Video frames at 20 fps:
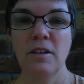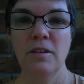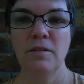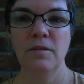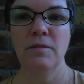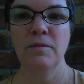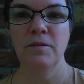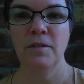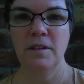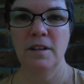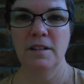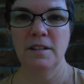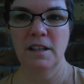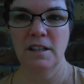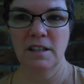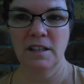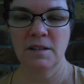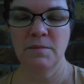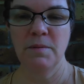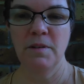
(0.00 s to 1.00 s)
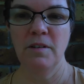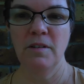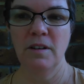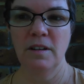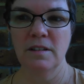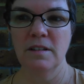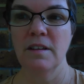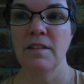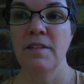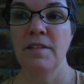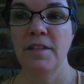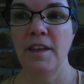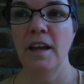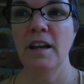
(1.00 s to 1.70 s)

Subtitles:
you for this experience.